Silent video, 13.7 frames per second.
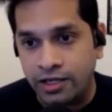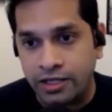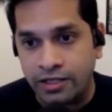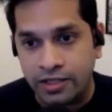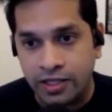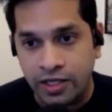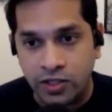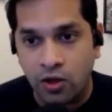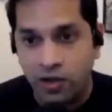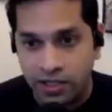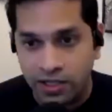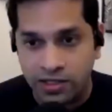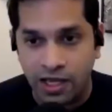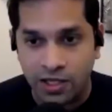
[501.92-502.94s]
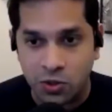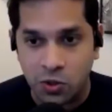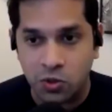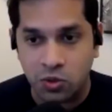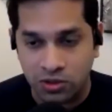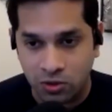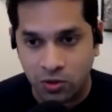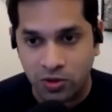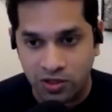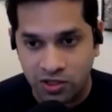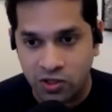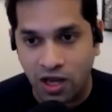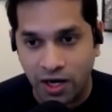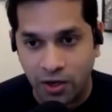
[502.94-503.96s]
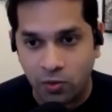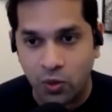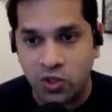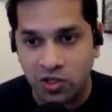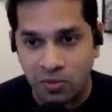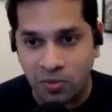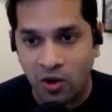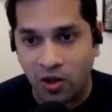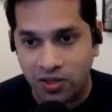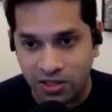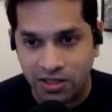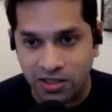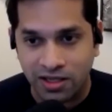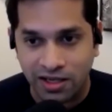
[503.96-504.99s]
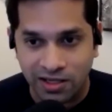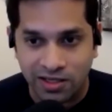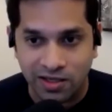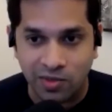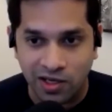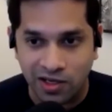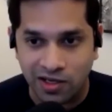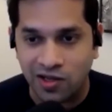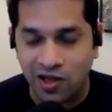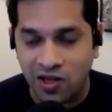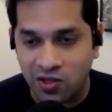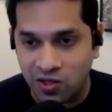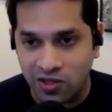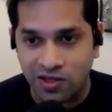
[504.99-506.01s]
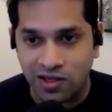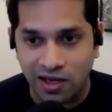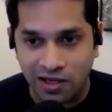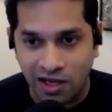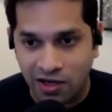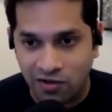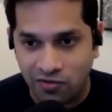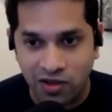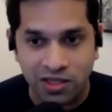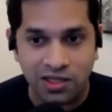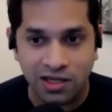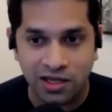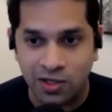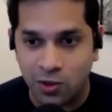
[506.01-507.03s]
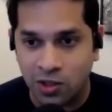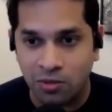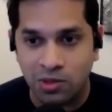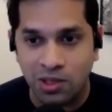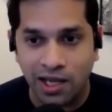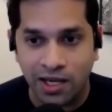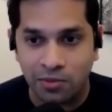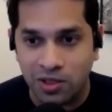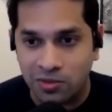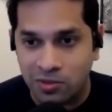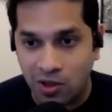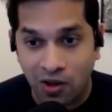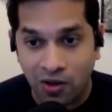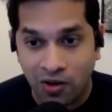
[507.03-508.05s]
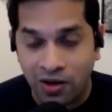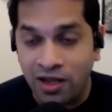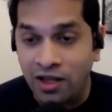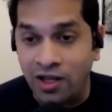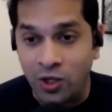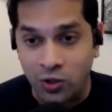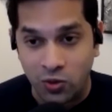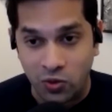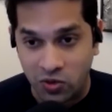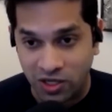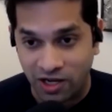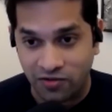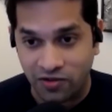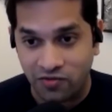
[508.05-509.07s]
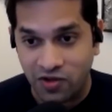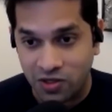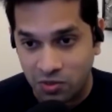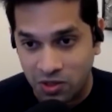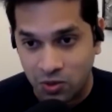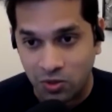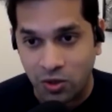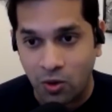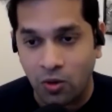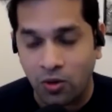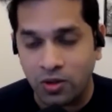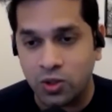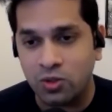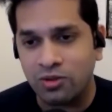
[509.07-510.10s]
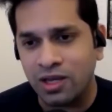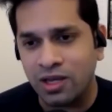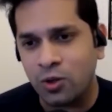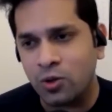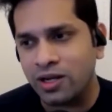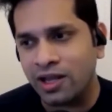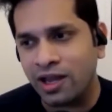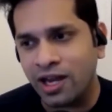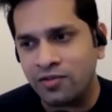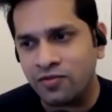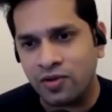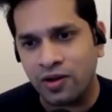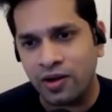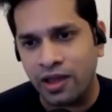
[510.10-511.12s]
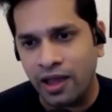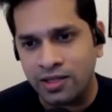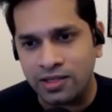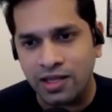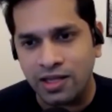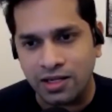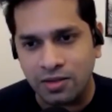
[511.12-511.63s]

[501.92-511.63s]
these all these CXOs who's going to decide on which are the projects that needs immediate attention and kind of things that needs to keep the light bulbs on. So those kind of investments will go on. So it kind of creates that